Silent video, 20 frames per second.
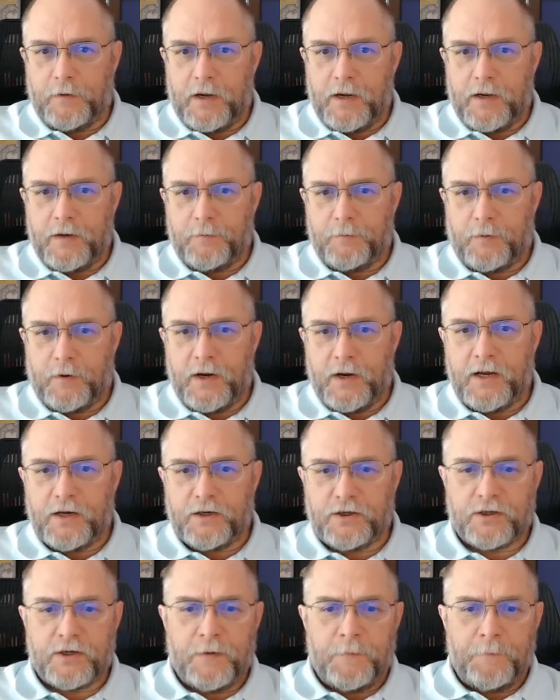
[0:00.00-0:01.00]

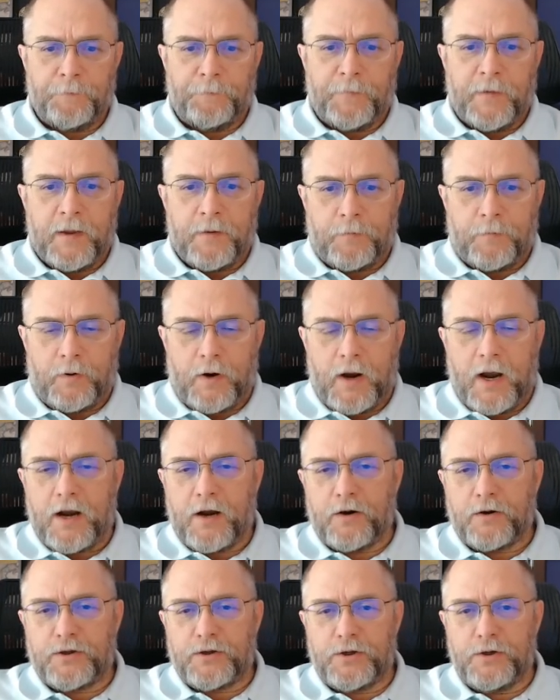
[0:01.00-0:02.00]
branch.
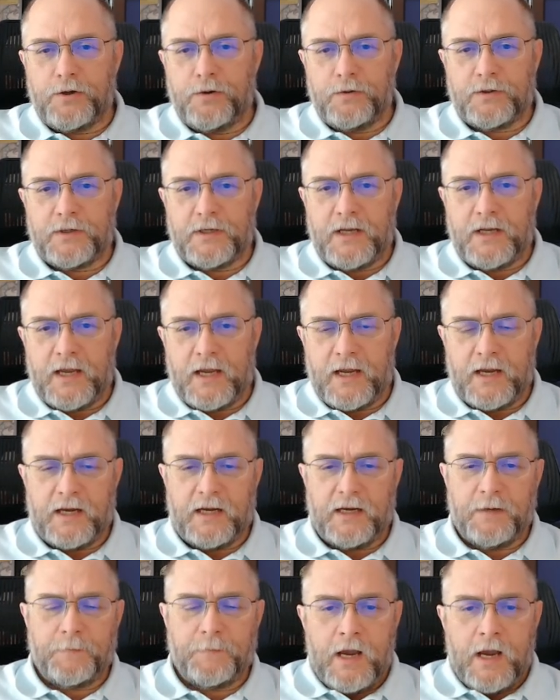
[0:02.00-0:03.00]
Prior to
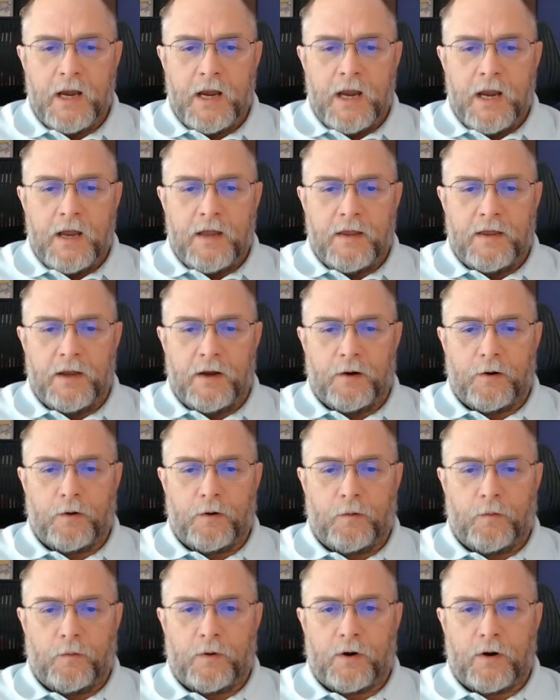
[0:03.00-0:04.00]
today, there
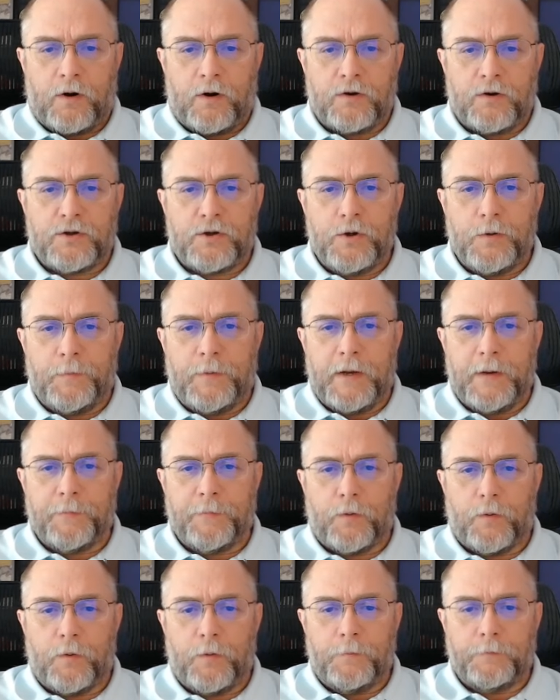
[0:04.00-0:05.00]
were 2
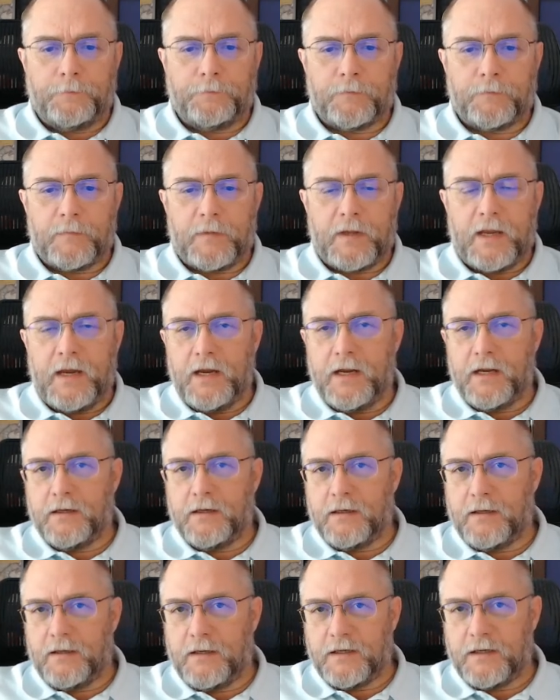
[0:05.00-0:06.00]
people
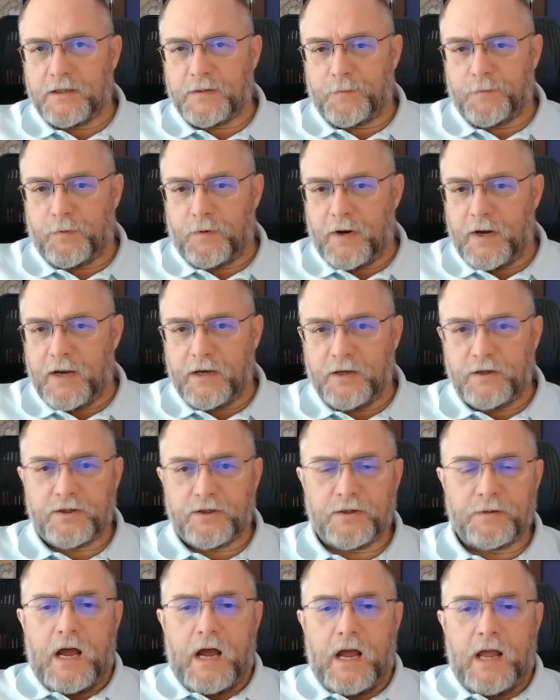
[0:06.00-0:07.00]
in this
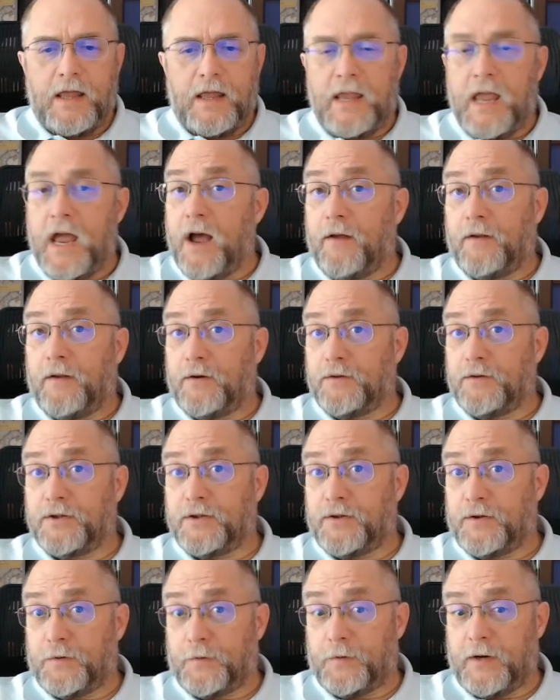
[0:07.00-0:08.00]
branch. Now there's
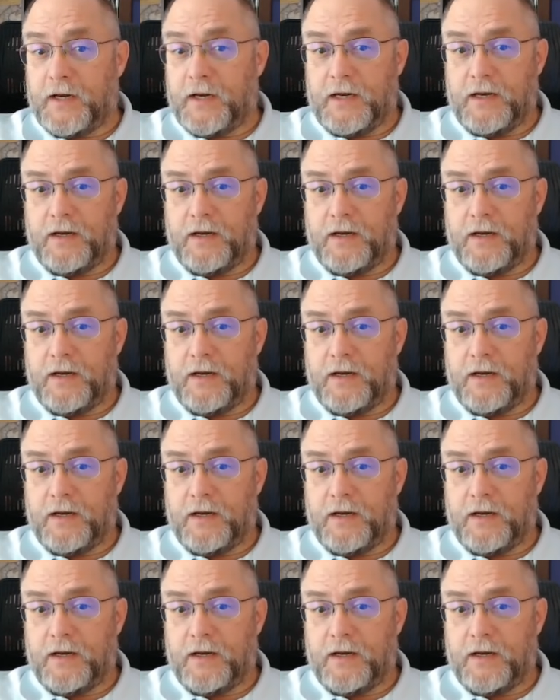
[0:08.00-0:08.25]
3.